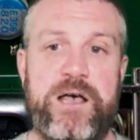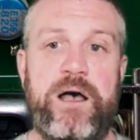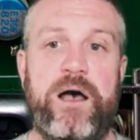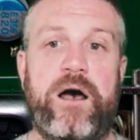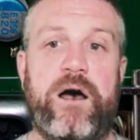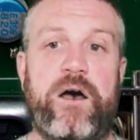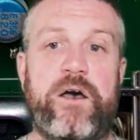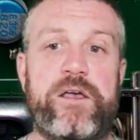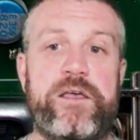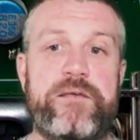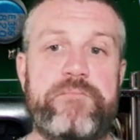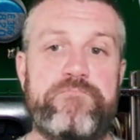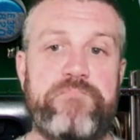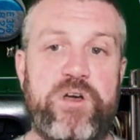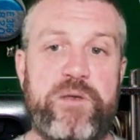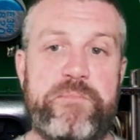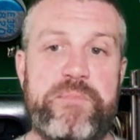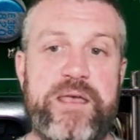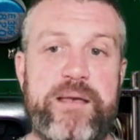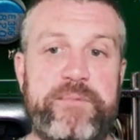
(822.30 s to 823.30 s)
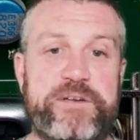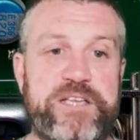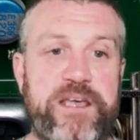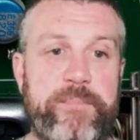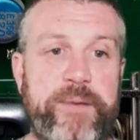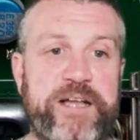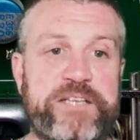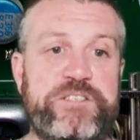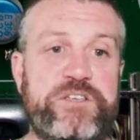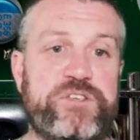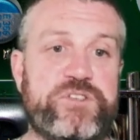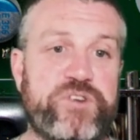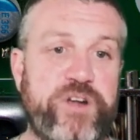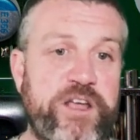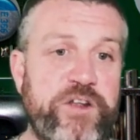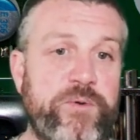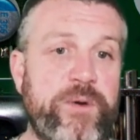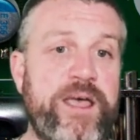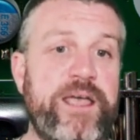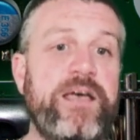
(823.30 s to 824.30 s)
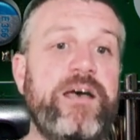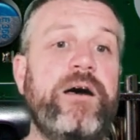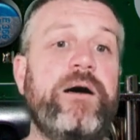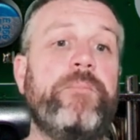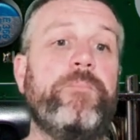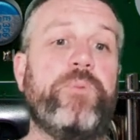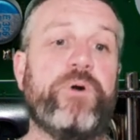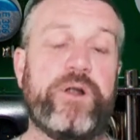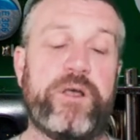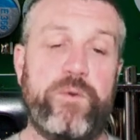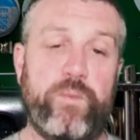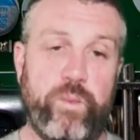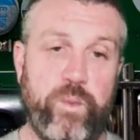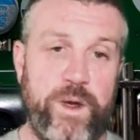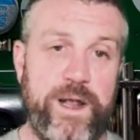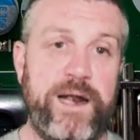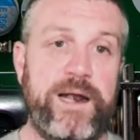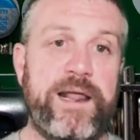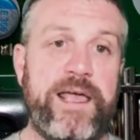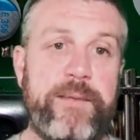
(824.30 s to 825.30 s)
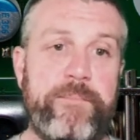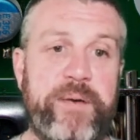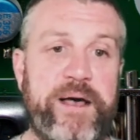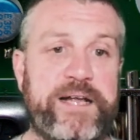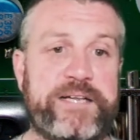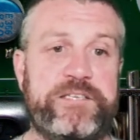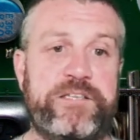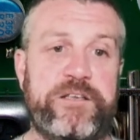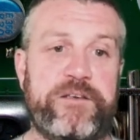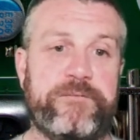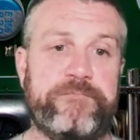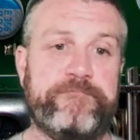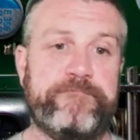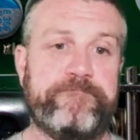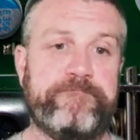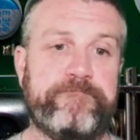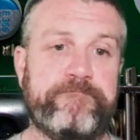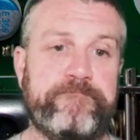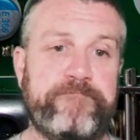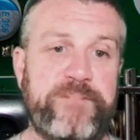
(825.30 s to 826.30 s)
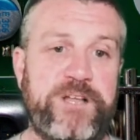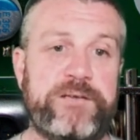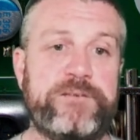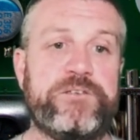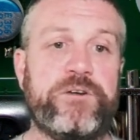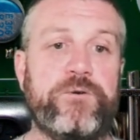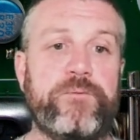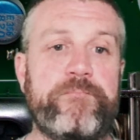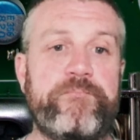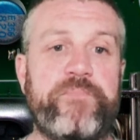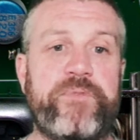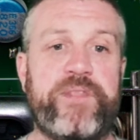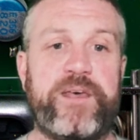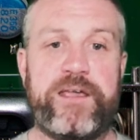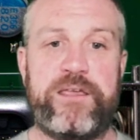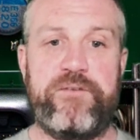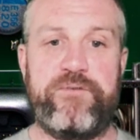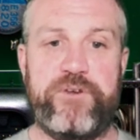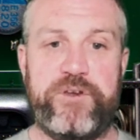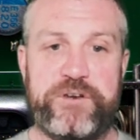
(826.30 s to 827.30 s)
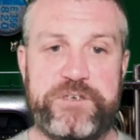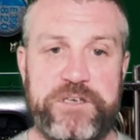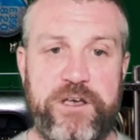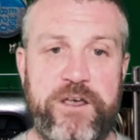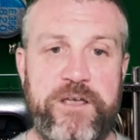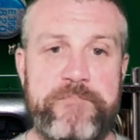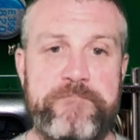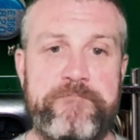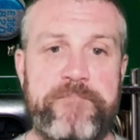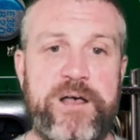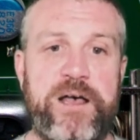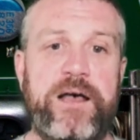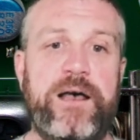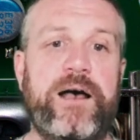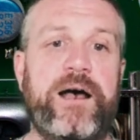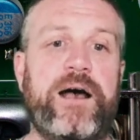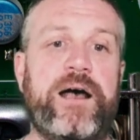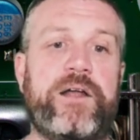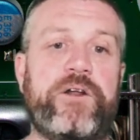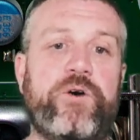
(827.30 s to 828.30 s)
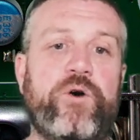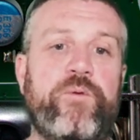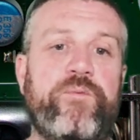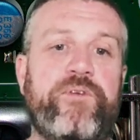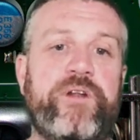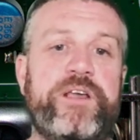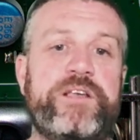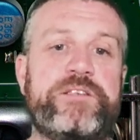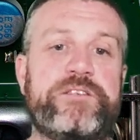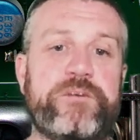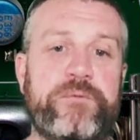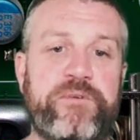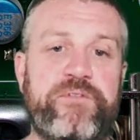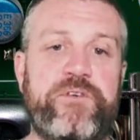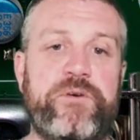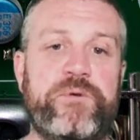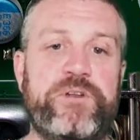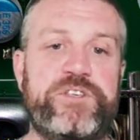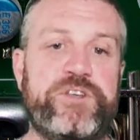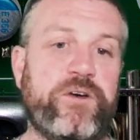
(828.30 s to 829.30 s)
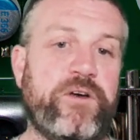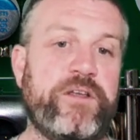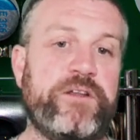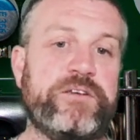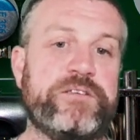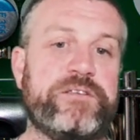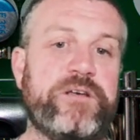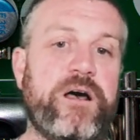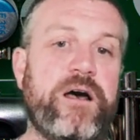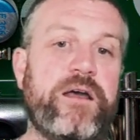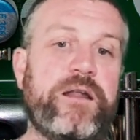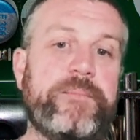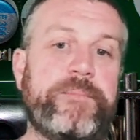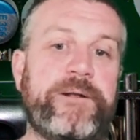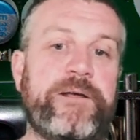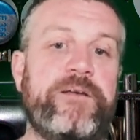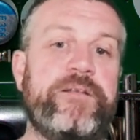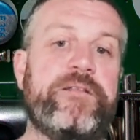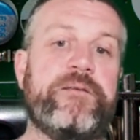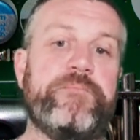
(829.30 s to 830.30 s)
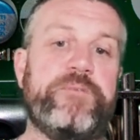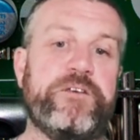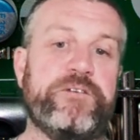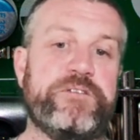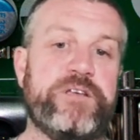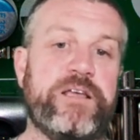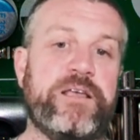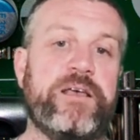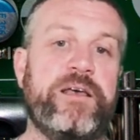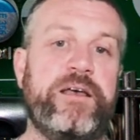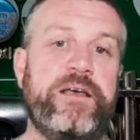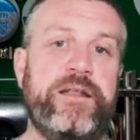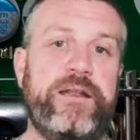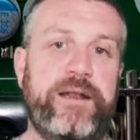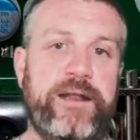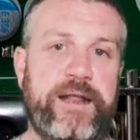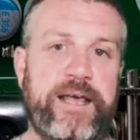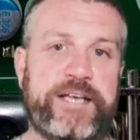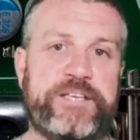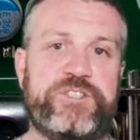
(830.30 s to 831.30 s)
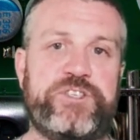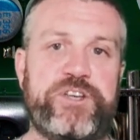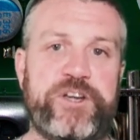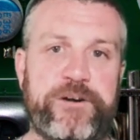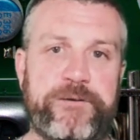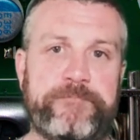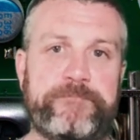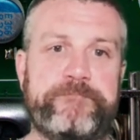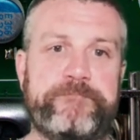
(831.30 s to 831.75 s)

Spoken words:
I mightn't be able to get back to you straight away, but I will get back to you. So thank you for your time, and hopefully some of you will join us on applied computing next year.